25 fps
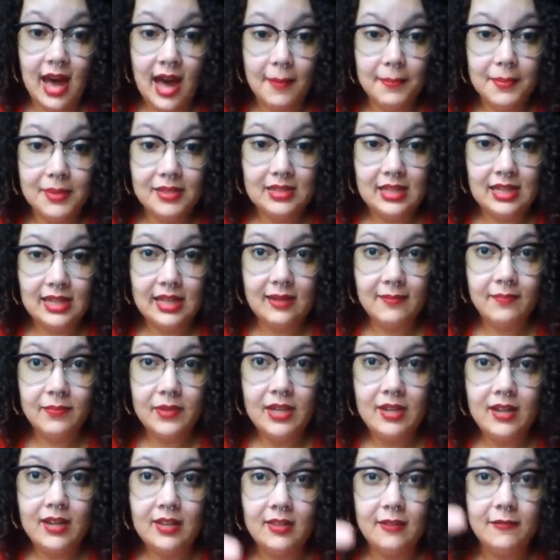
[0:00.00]
opposite.
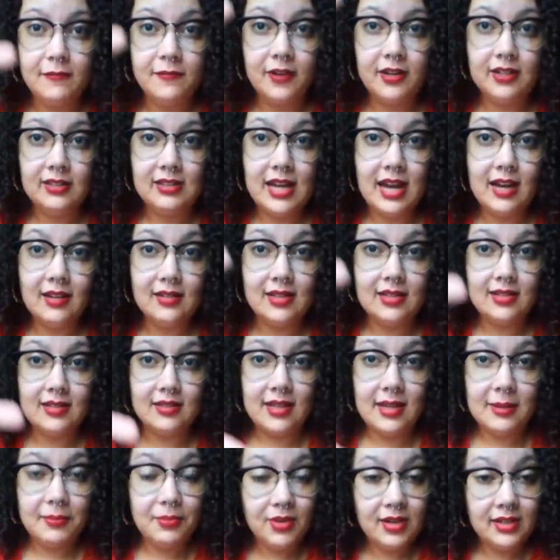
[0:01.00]
The first house is
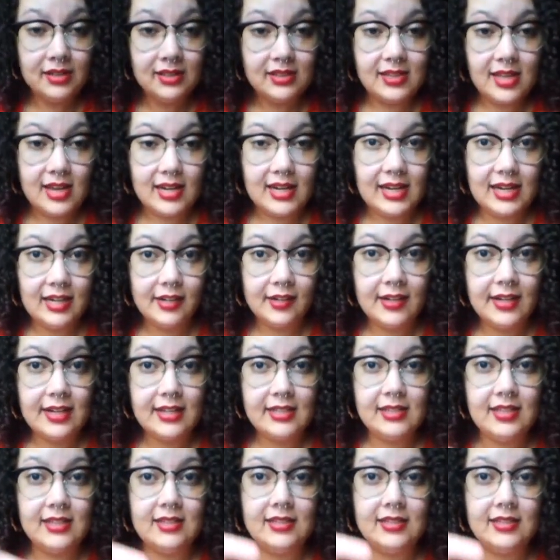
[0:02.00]
Libra instead of Aries.